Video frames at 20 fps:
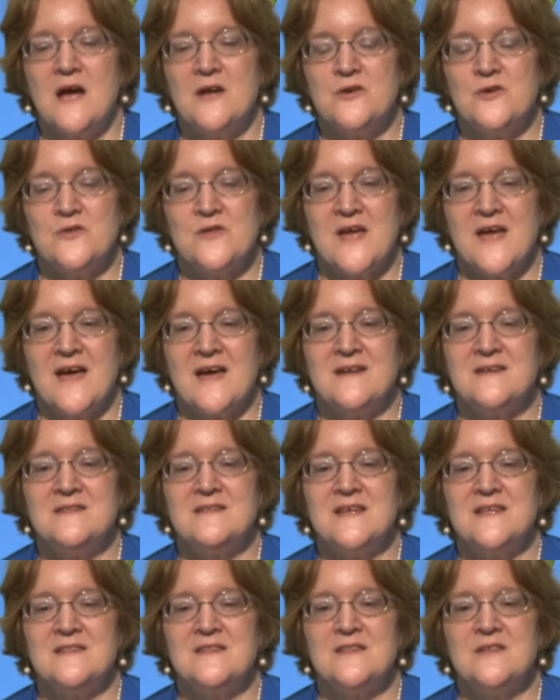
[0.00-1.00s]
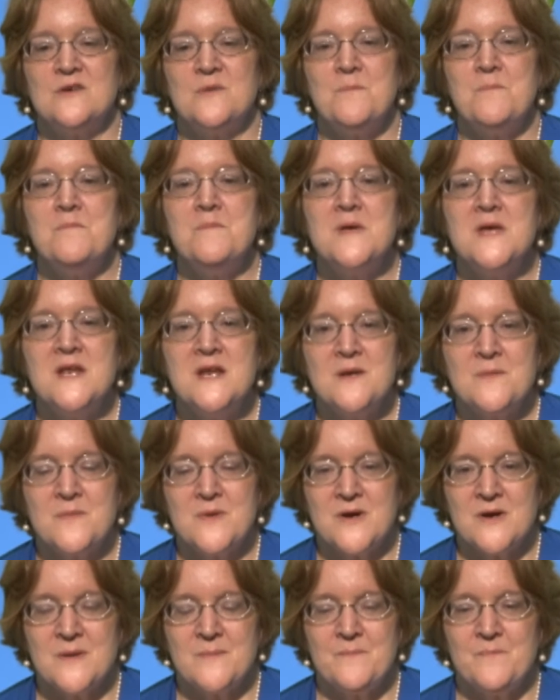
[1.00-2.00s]
under that the
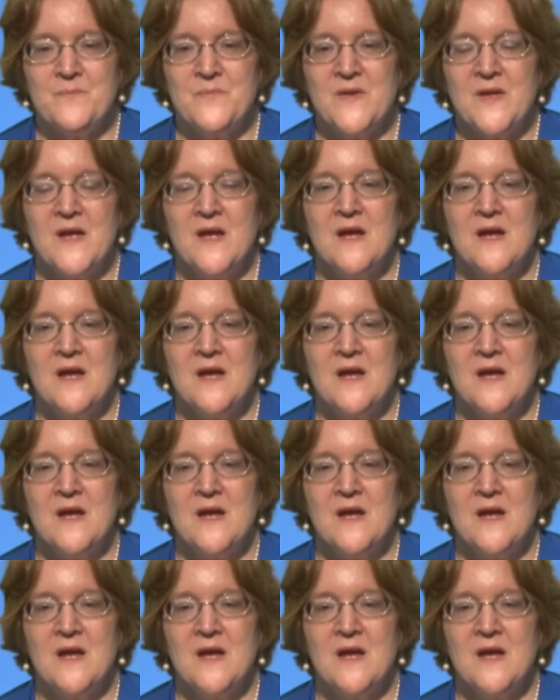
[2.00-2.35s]
minimum